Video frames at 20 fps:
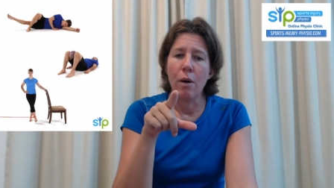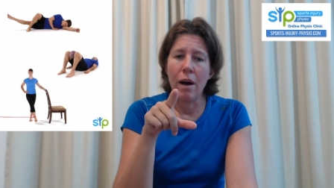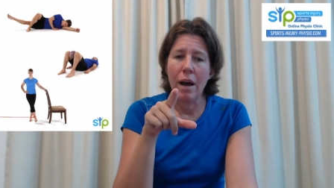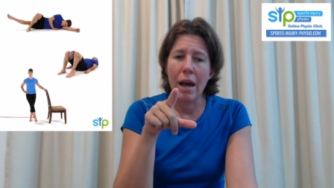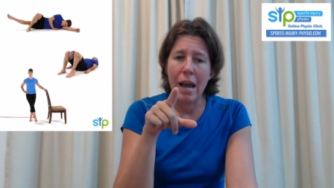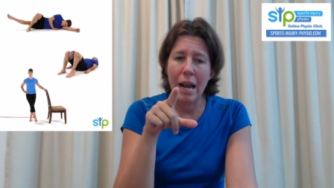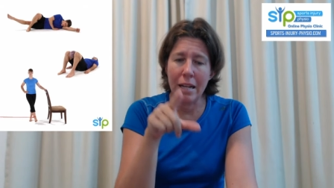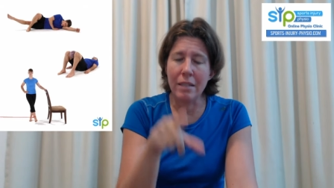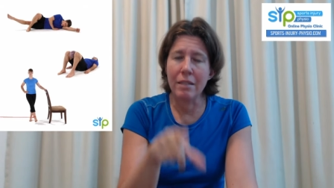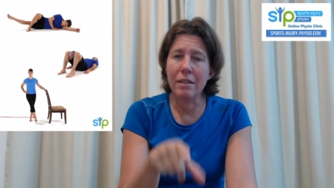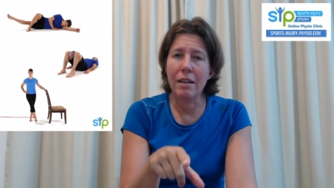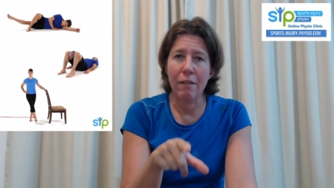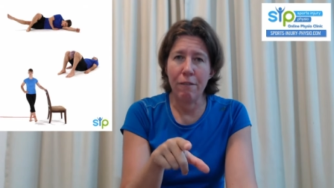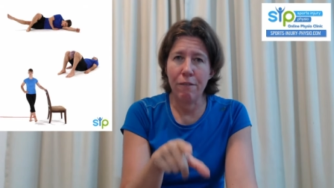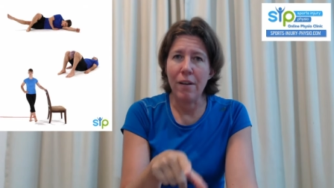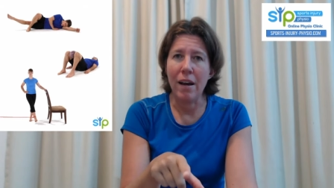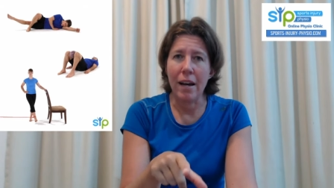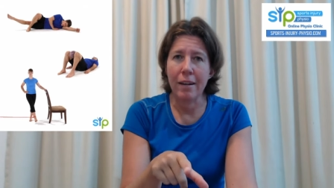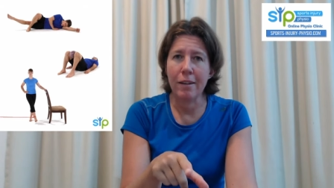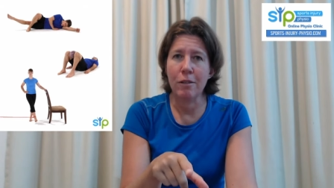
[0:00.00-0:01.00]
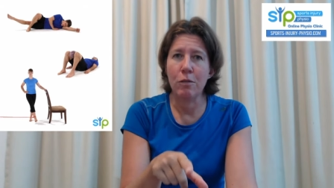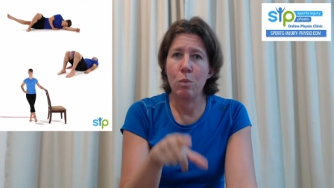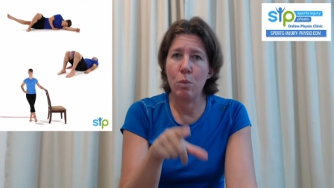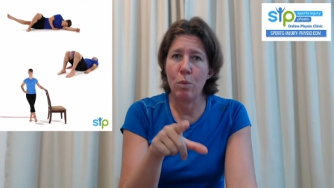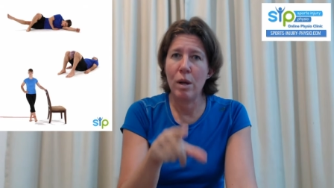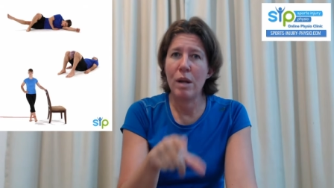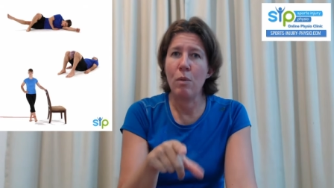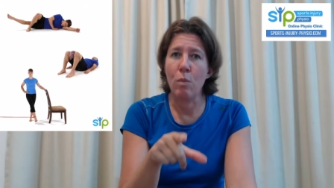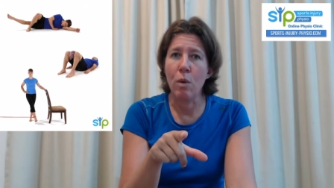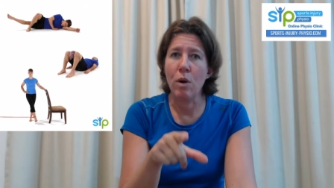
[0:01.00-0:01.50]
In fact,
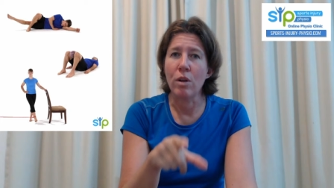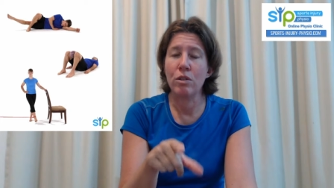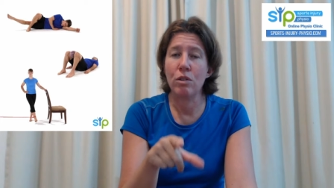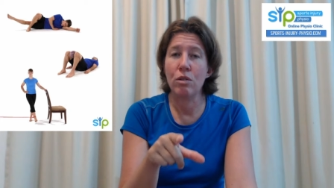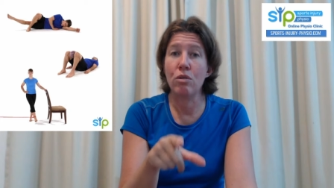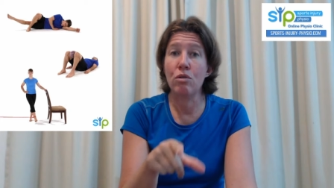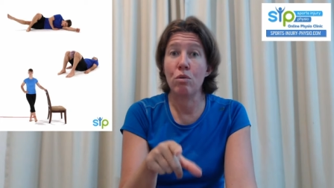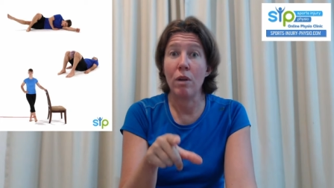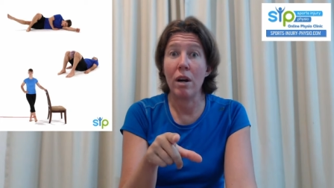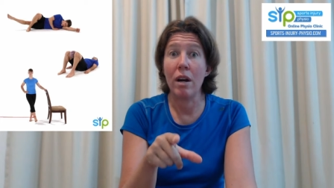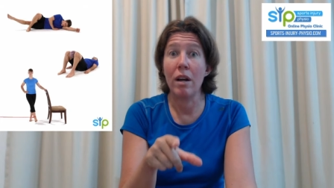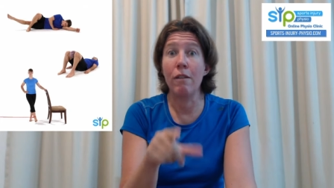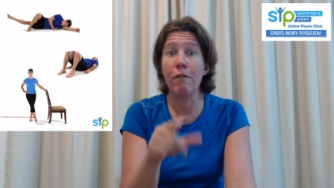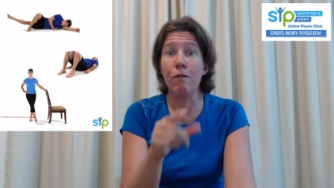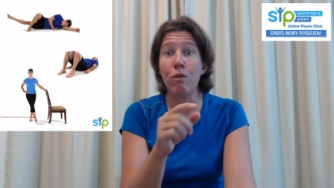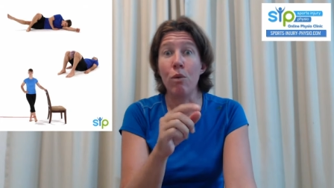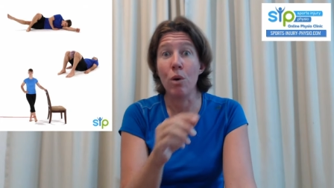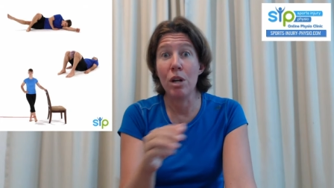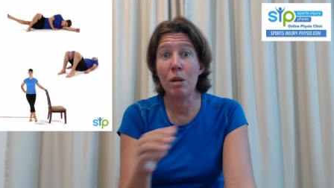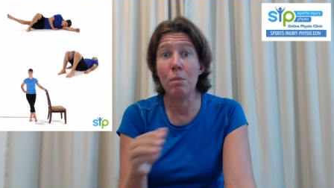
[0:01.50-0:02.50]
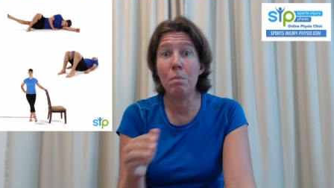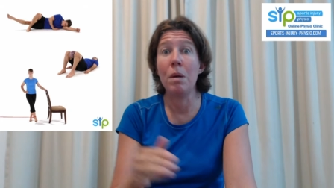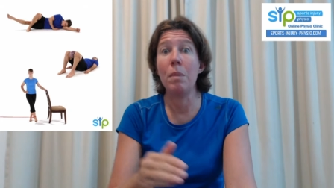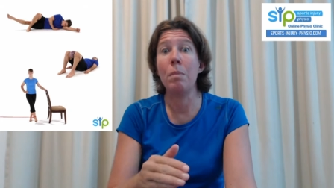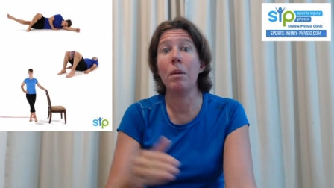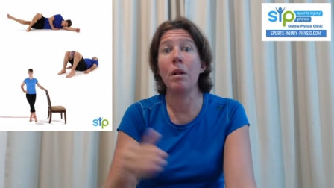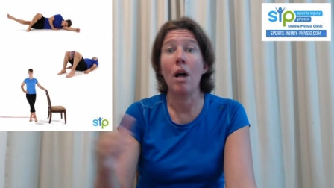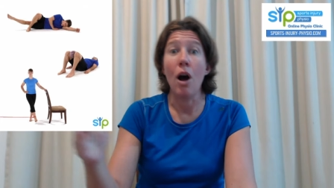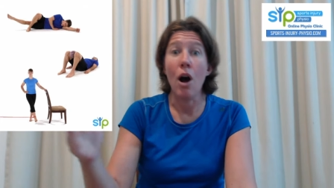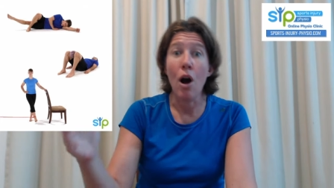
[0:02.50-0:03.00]
we want to try and avoid
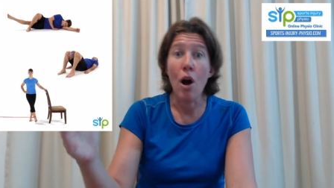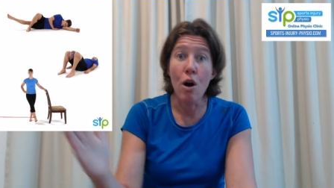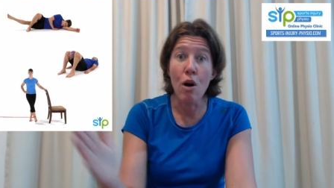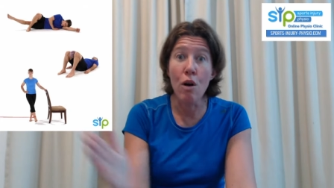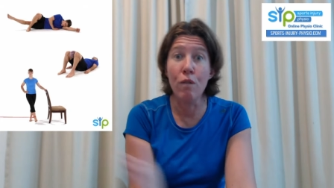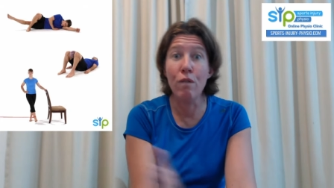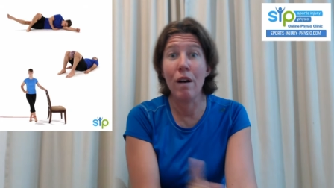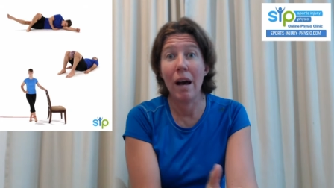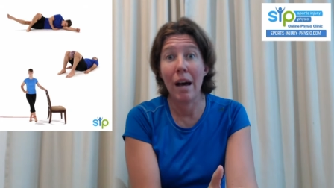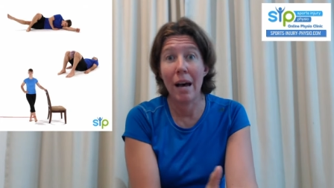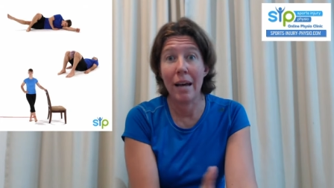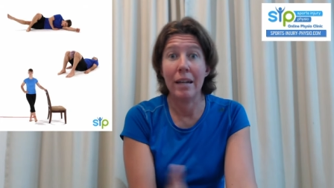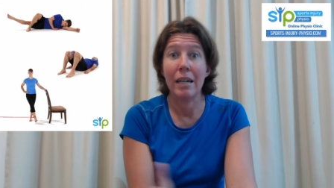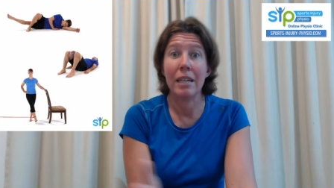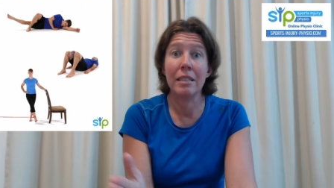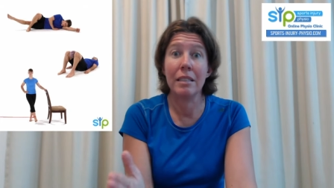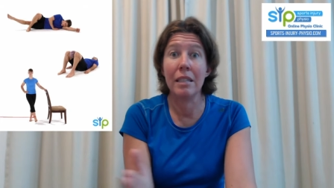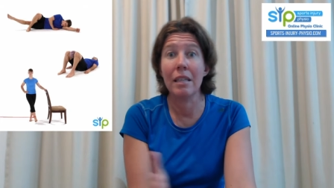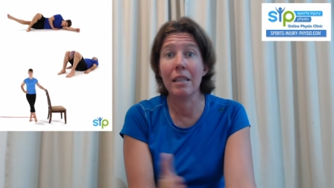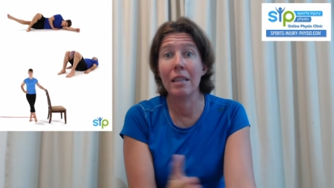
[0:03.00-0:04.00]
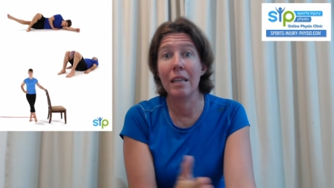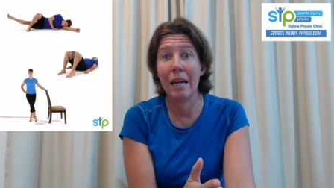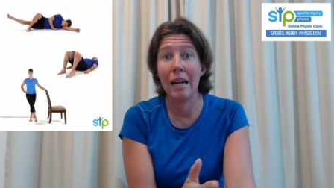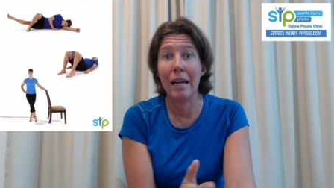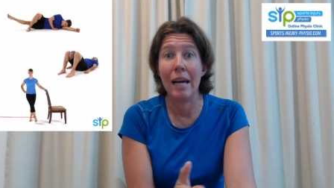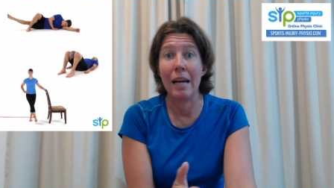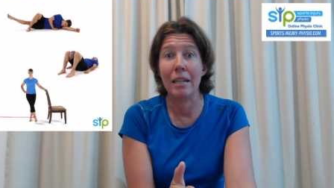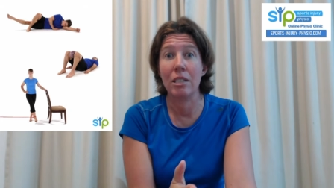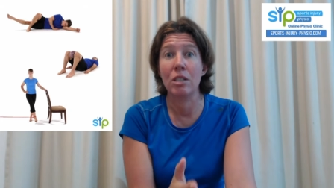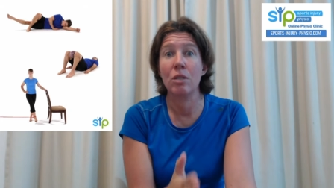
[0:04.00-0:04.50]
people over-adducting their
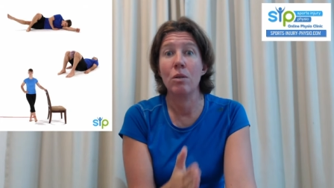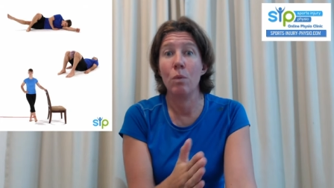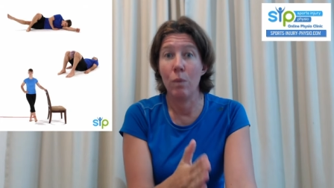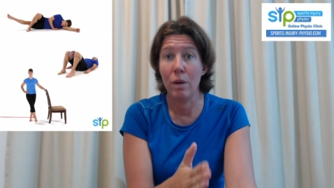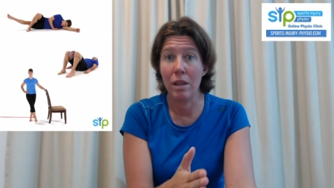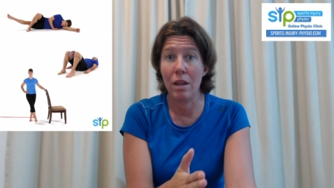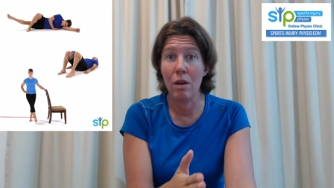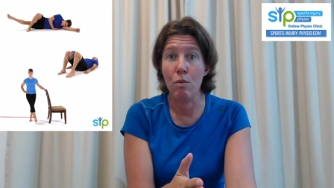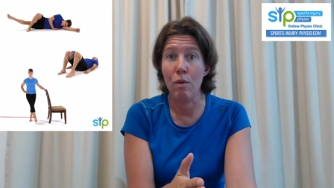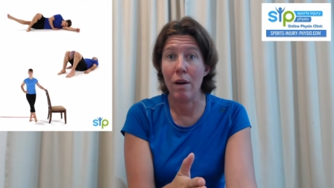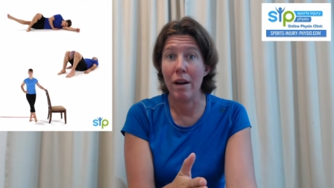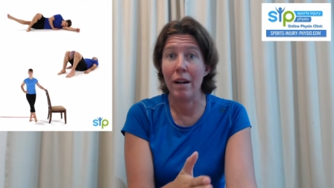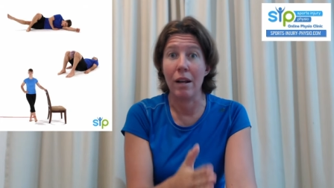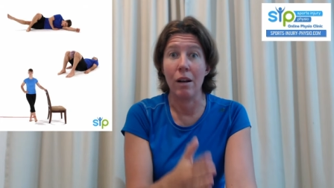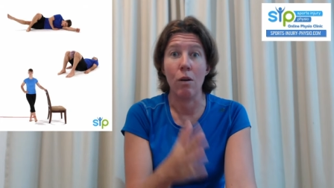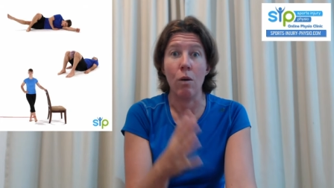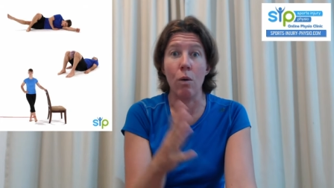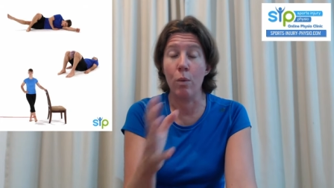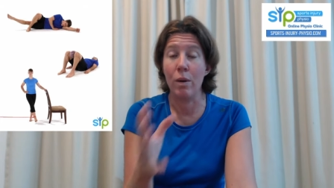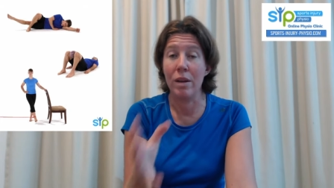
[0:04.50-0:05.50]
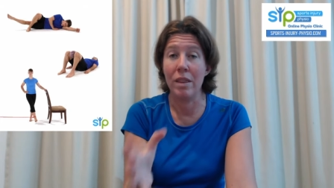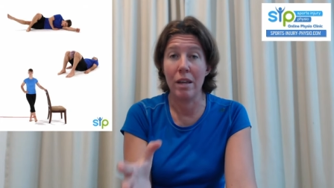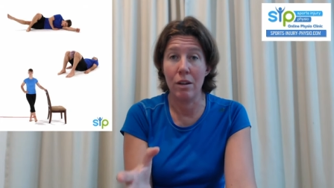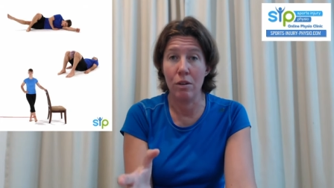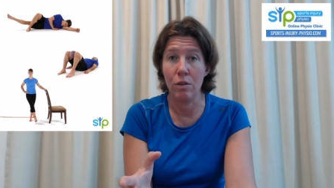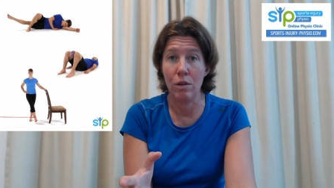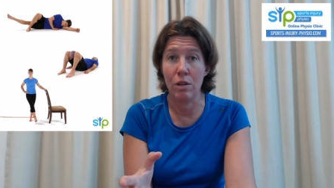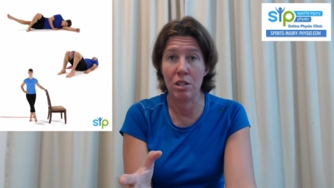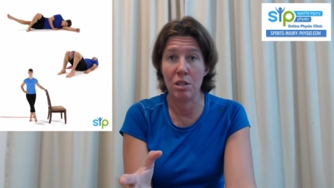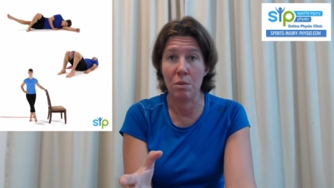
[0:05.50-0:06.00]
legs when they're running or when they're
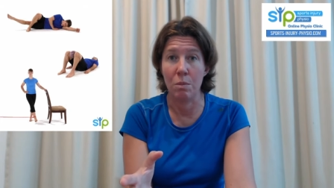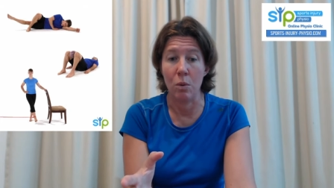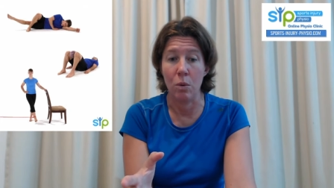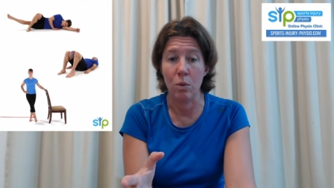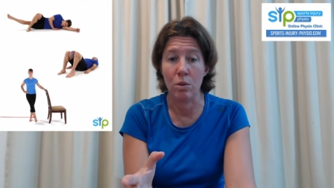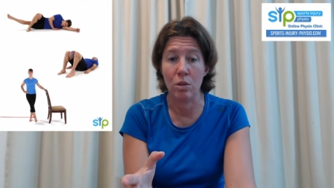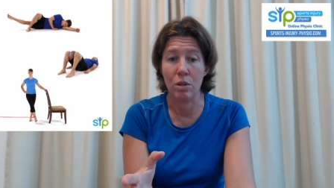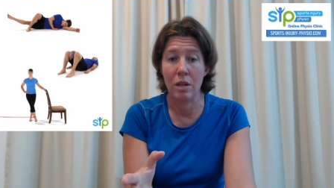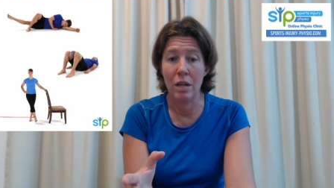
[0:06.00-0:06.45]
doing sport.